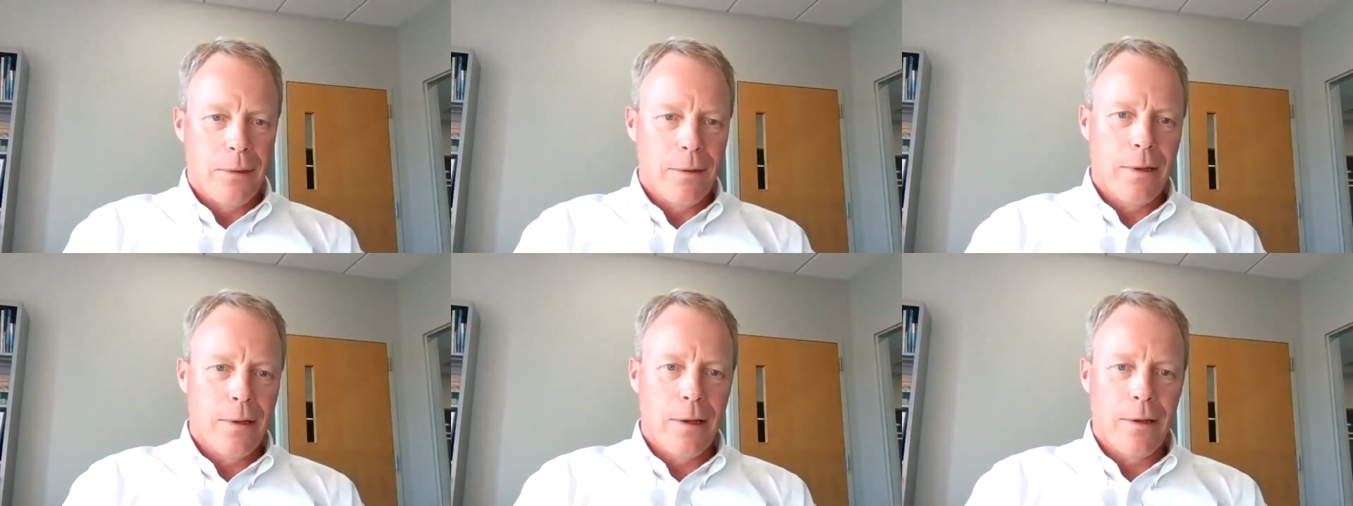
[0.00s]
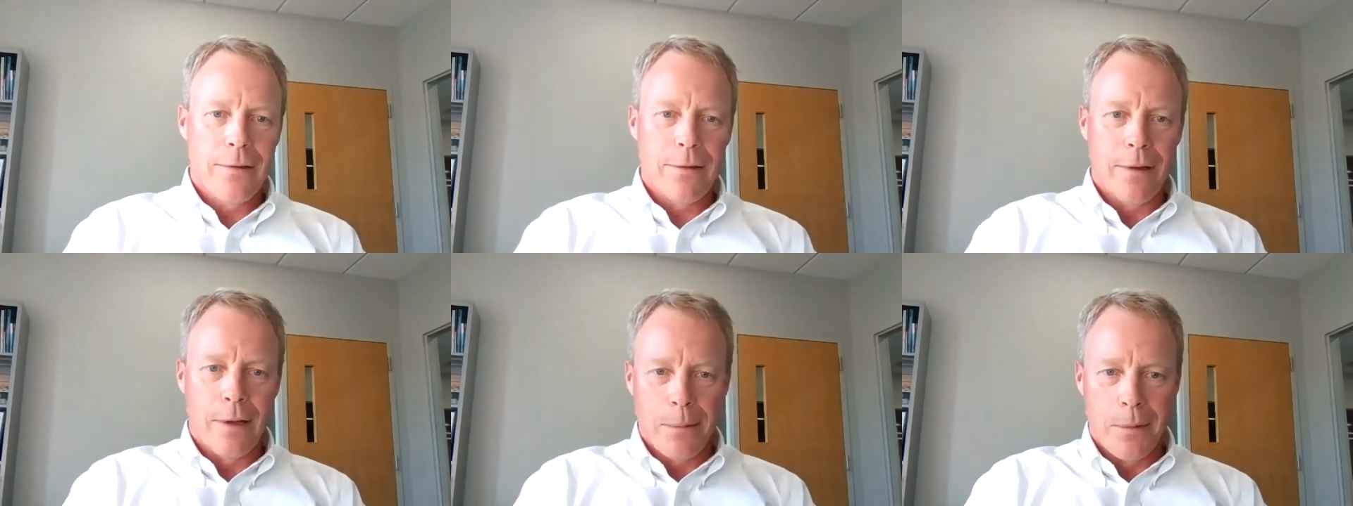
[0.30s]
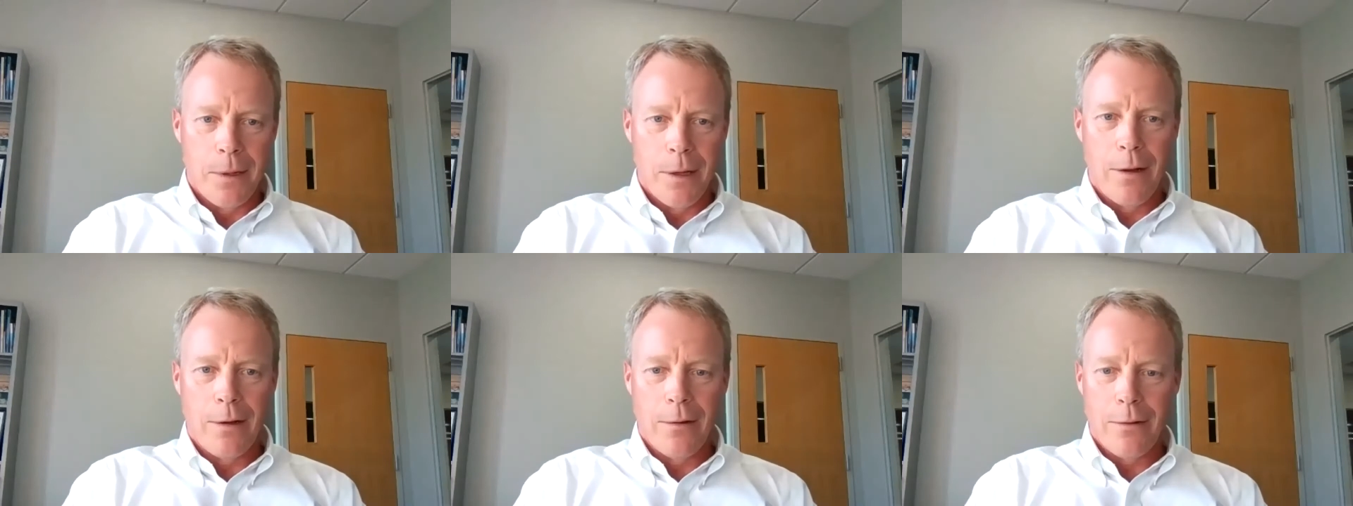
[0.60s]
and they sent
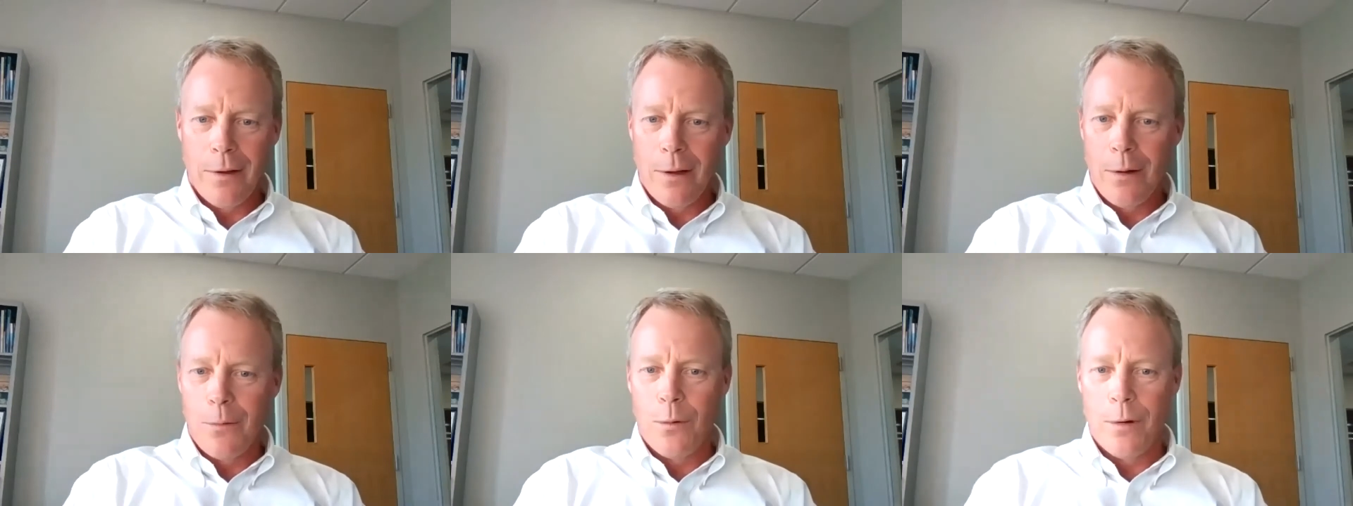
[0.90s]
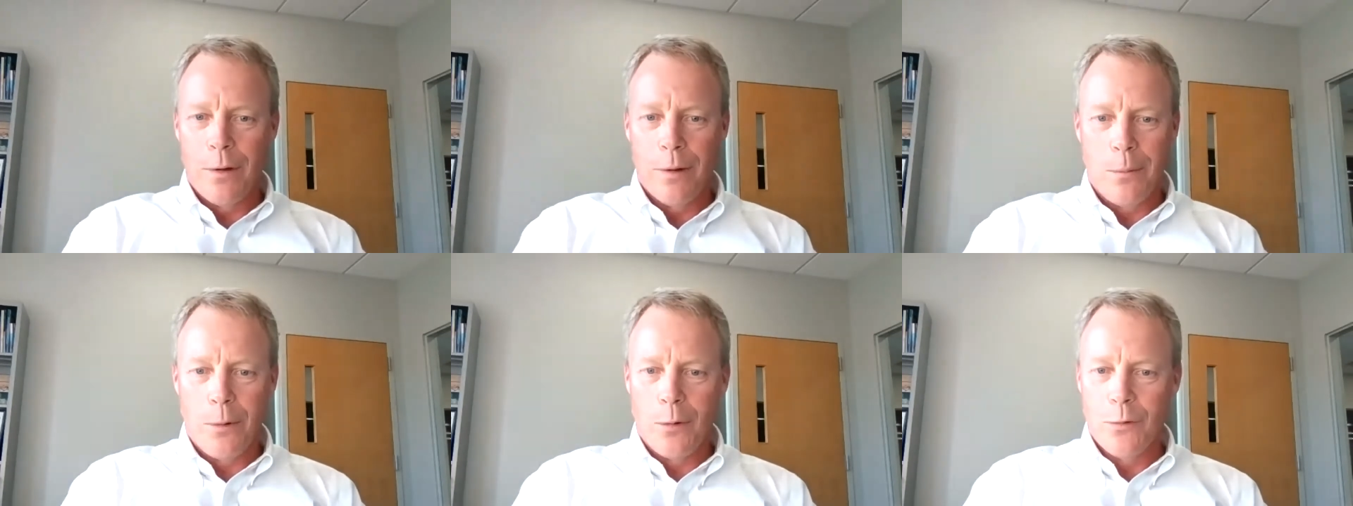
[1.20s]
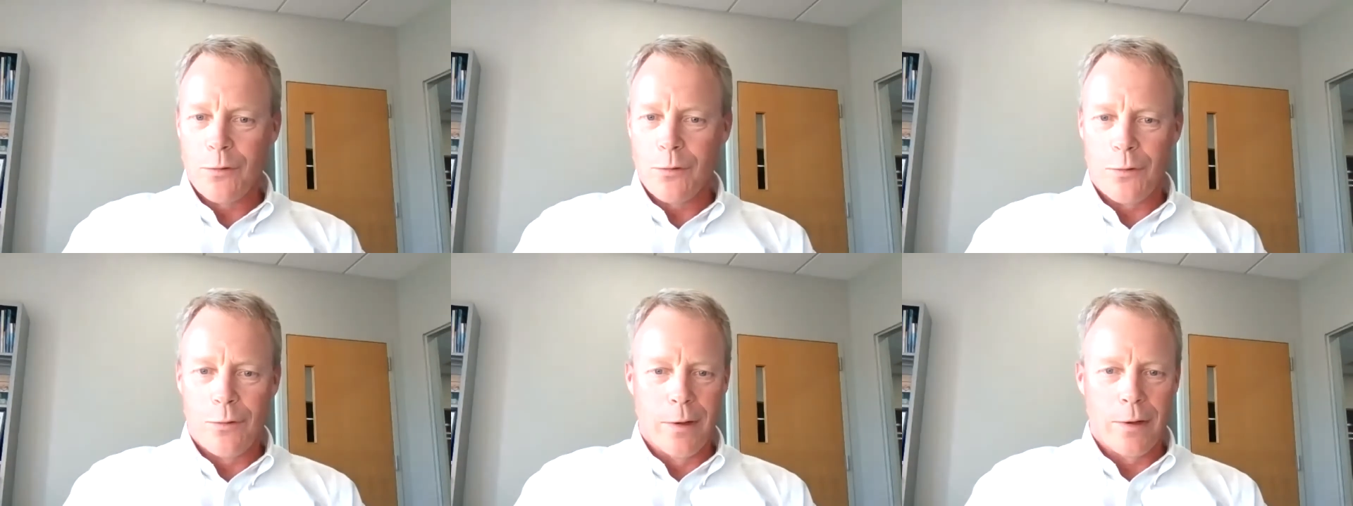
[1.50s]
me out on one of the
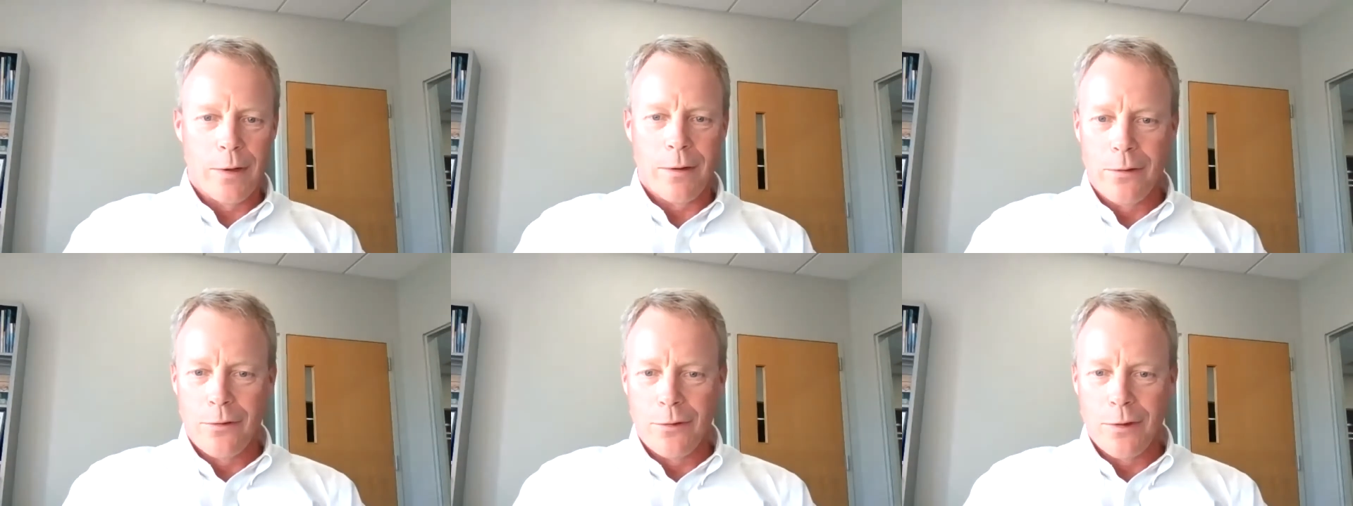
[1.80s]
most critical